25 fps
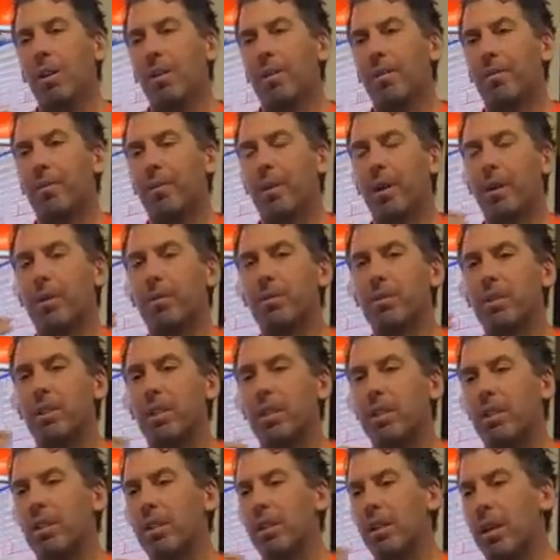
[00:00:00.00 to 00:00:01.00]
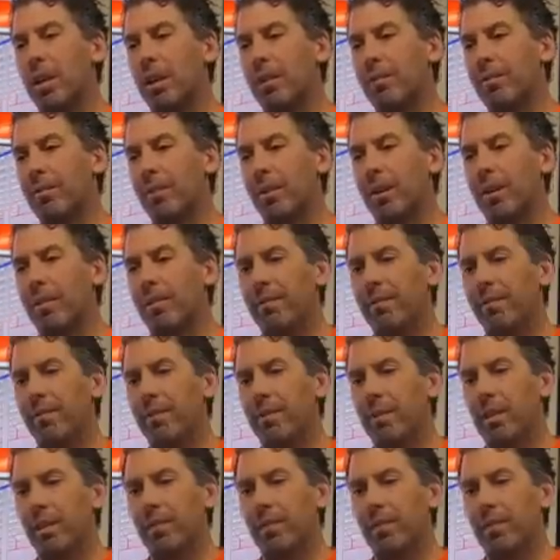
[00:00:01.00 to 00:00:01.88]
the frequency of